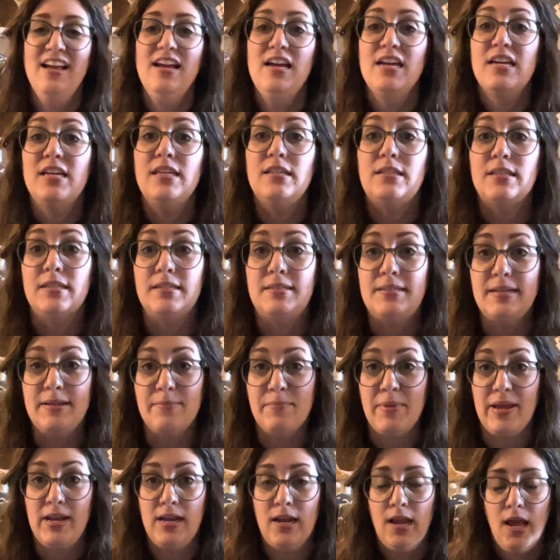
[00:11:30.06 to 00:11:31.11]
He's a
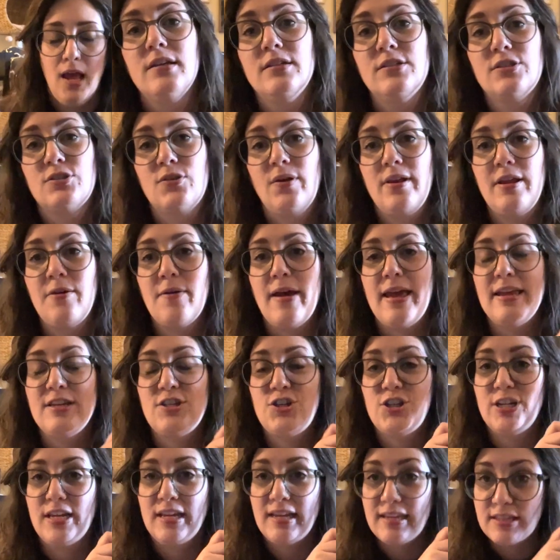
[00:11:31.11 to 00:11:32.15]
demon. So anyway,
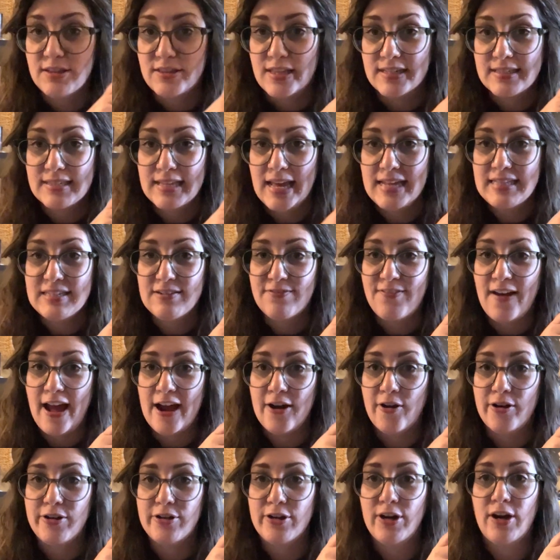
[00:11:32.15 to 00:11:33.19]
this lights a fire
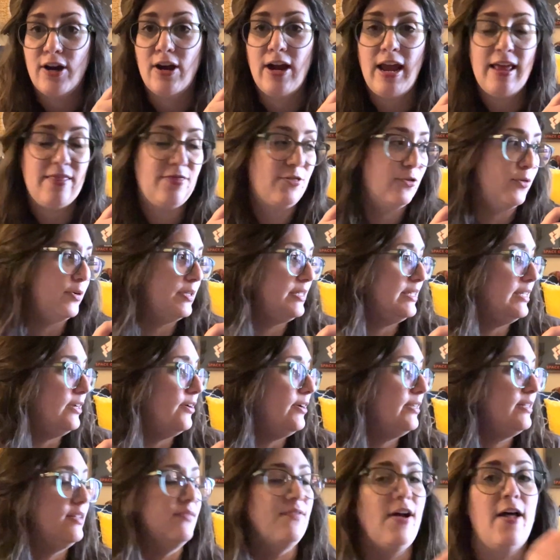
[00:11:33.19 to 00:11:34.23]
under her, and through a
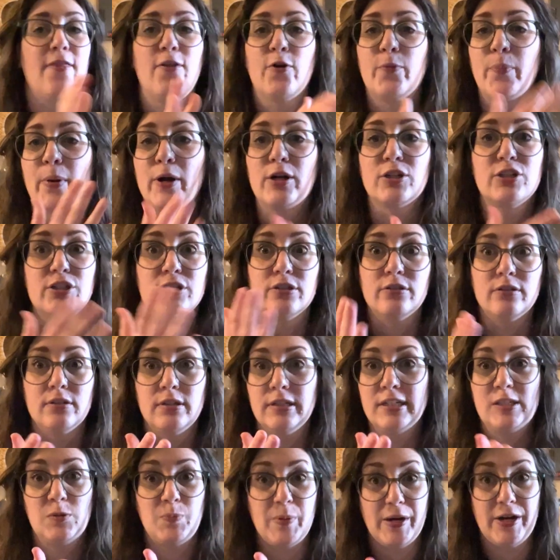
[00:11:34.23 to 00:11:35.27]
series of other personal
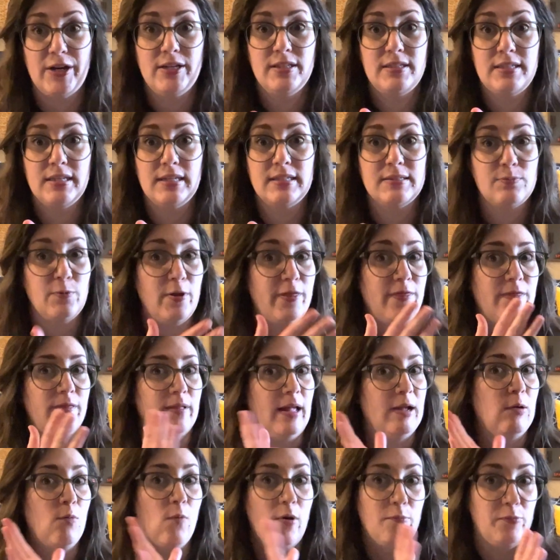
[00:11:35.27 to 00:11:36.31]
experiences with
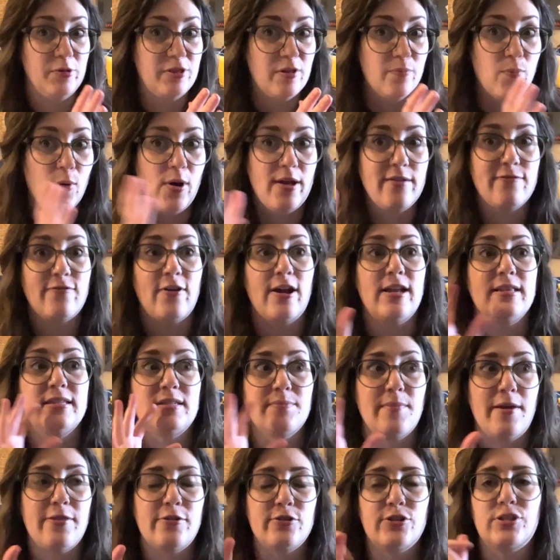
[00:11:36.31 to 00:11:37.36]
like one with the boyfriend, some
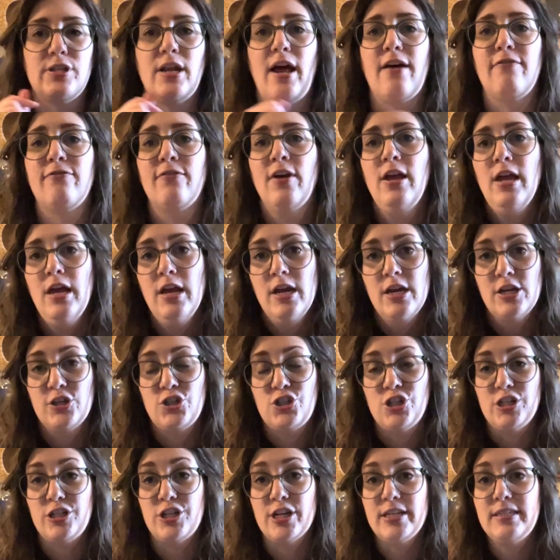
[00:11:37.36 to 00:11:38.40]
other stuff,
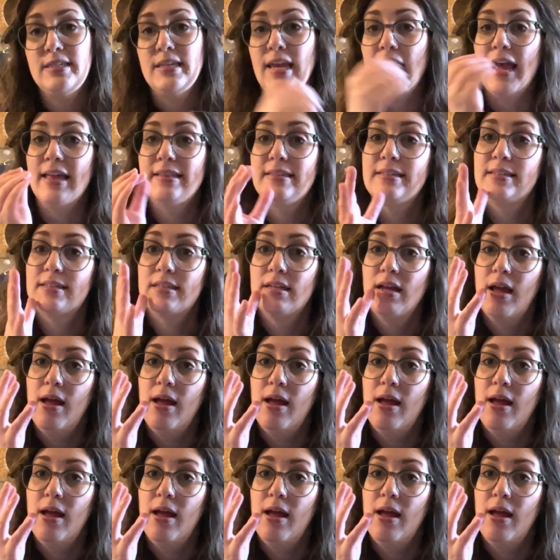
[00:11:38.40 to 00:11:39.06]
she just gets